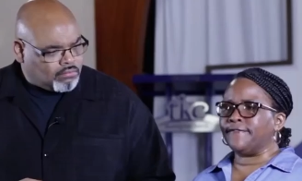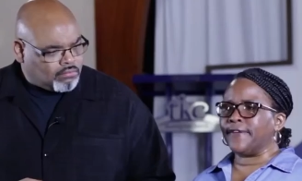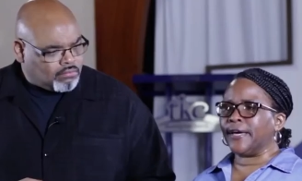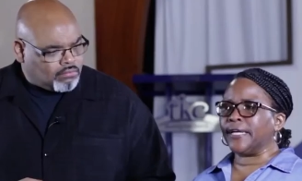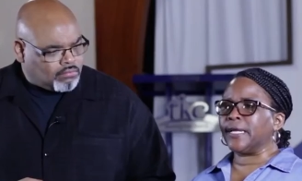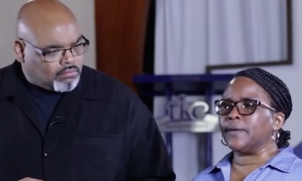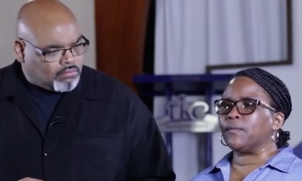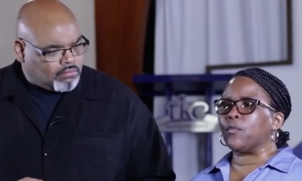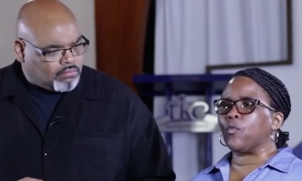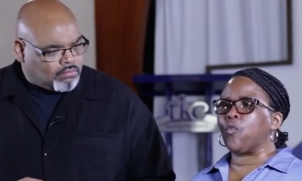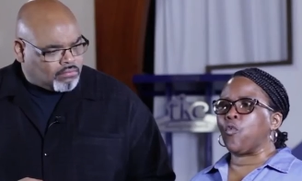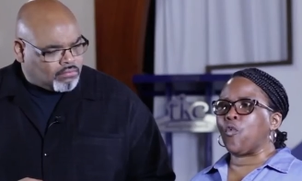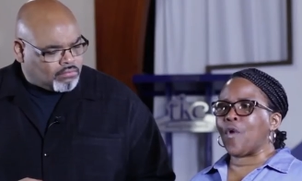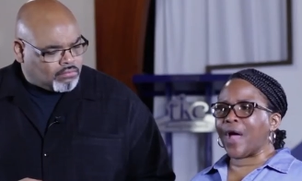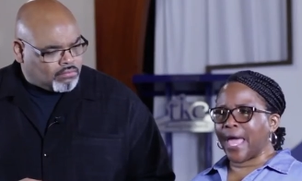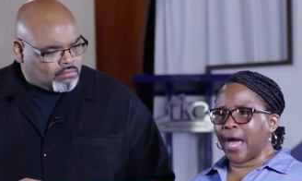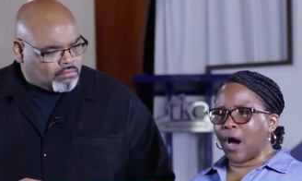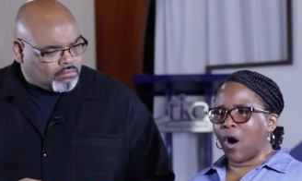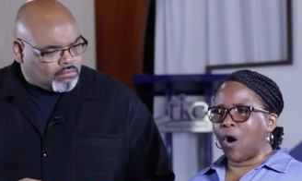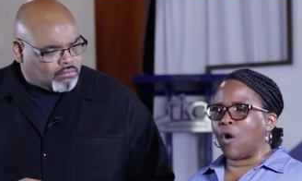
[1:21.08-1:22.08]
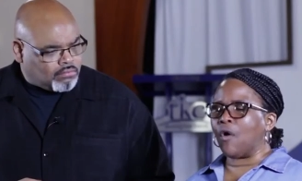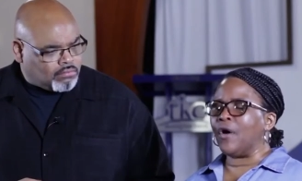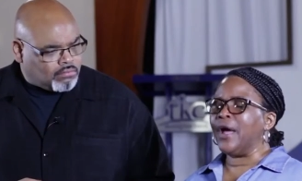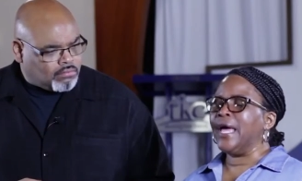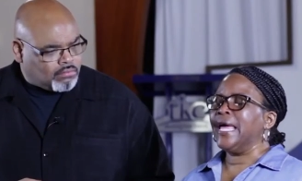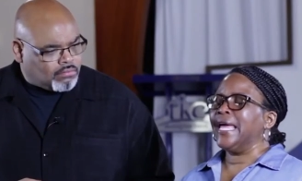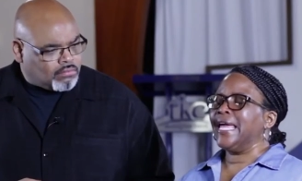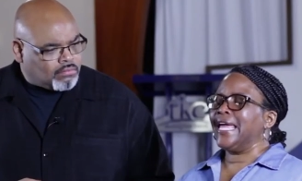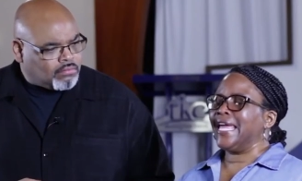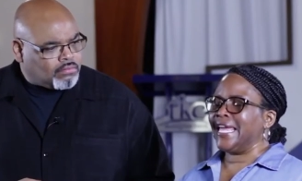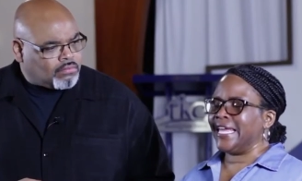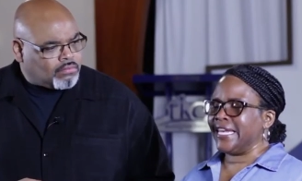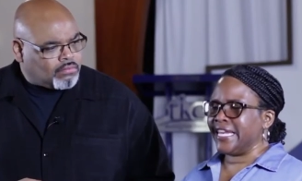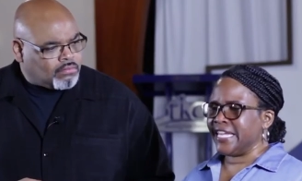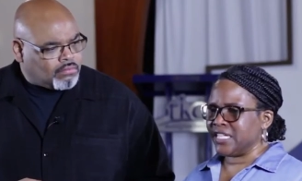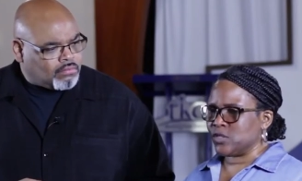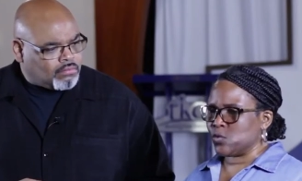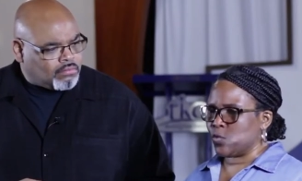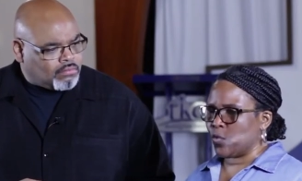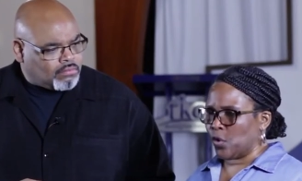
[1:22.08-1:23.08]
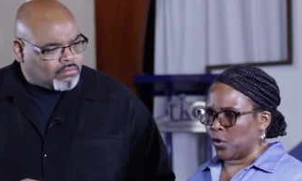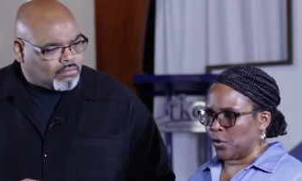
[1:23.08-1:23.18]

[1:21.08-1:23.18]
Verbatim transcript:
Speaker 1: develop well in His